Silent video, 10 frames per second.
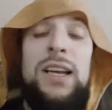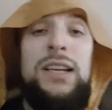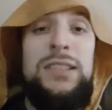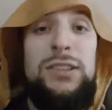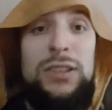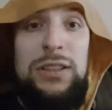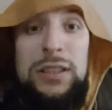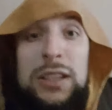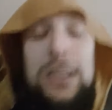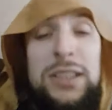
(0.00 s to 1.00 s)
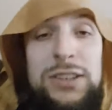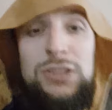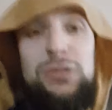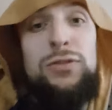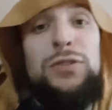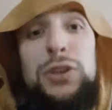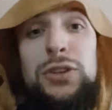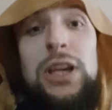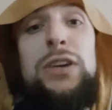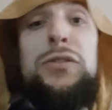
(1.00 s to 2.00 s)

and it cleanses your third eye,